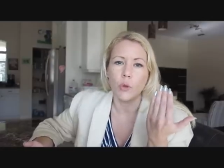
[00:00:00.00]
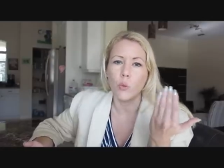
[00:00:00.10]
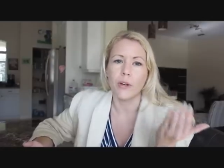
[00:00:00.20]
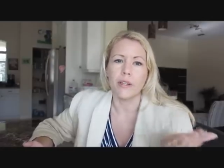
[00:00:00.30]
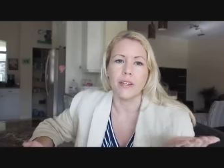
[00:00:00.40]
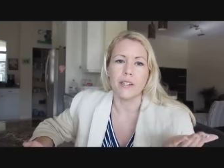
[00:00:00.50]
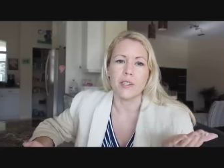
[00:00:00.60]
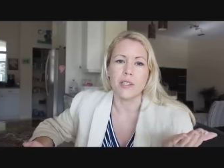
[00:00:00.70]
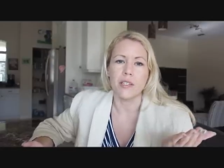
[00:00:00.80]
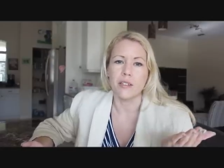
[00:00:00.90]
Nobody
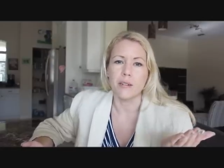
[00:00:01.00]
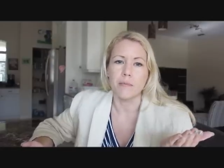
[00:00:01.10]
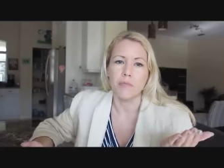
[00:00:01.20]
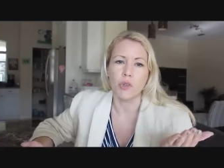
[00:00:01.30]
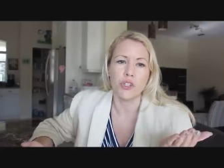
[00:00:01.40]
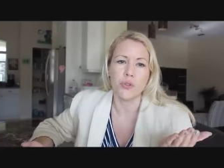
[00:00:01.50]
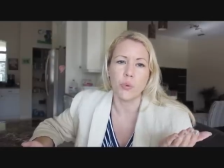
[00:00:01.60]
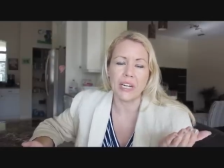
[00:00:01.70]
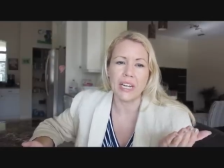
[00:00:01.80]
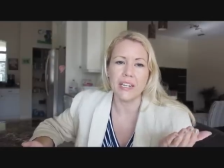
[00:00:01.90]
can see it. Not
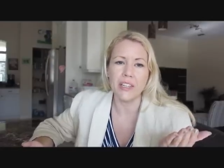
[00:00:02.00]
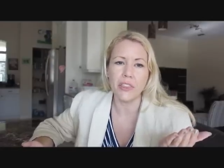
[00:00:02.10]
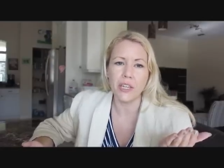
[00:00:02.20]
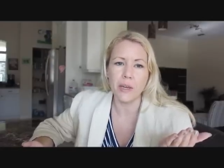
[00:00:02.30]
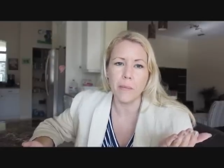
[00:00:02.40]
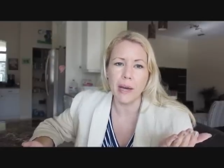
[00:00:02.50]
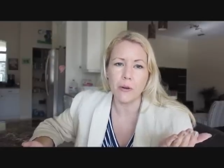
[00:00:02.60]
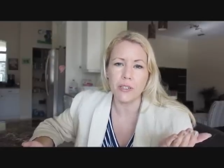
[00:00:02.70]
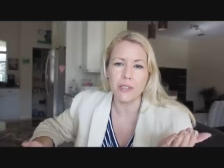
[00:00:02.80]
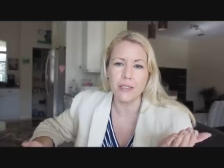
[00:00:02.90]
doing anything
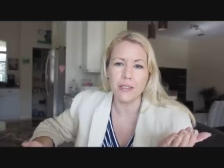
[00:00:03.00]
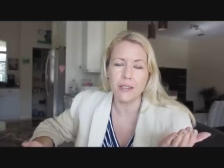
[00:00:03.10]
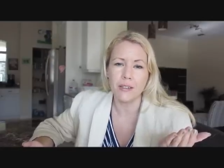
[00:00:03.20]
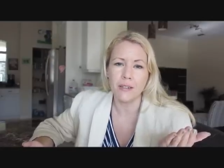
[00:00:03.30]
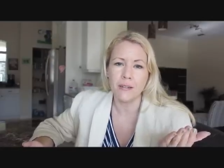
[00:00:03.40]
about it.